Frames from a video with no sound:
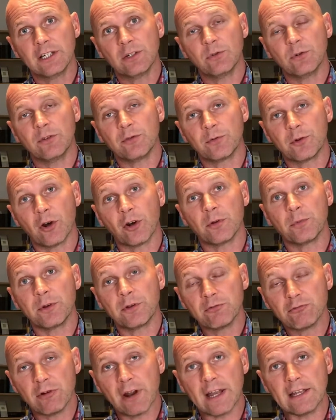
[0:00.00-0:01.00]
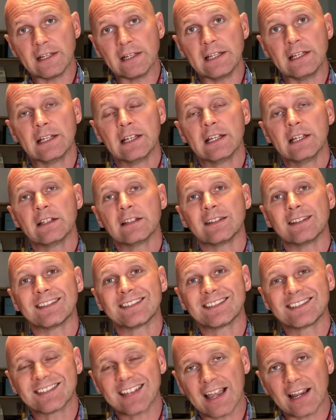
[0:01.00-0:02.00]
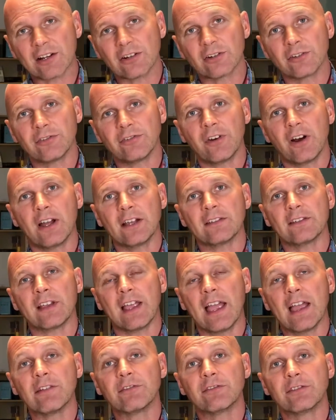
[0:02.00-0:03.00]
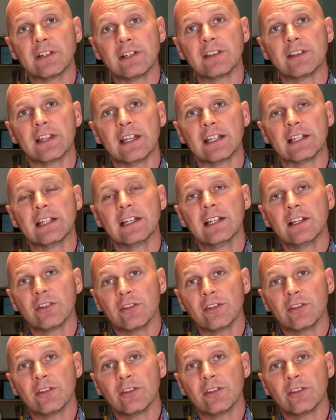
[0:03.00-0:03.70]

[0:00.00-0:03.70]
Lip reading: We've got to be ready to sacrifice everything